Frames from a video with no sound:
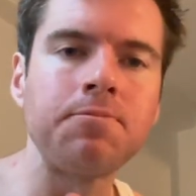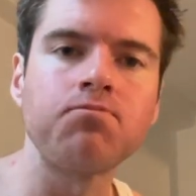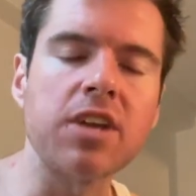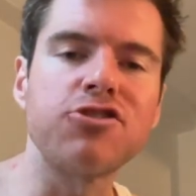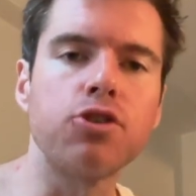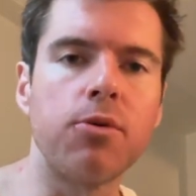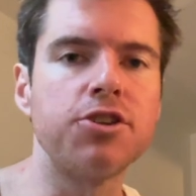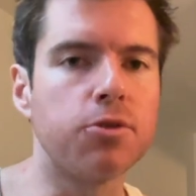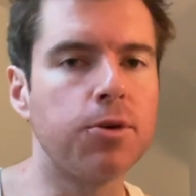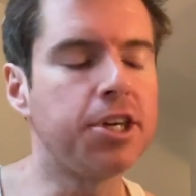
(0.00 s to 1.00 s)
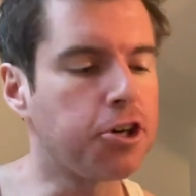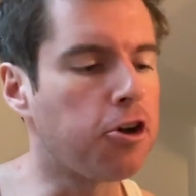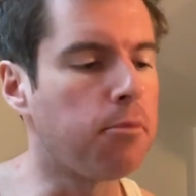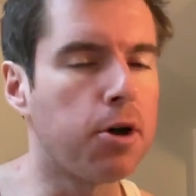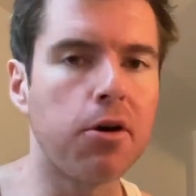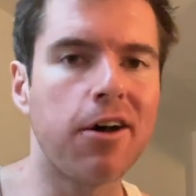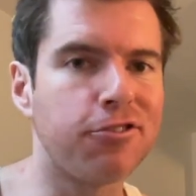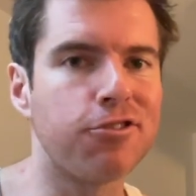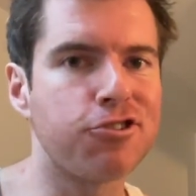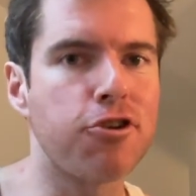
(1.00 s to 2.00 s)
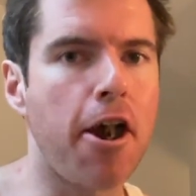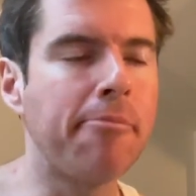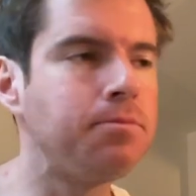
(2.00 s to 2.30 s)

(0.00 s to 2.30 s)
That's always a winning combo after a train.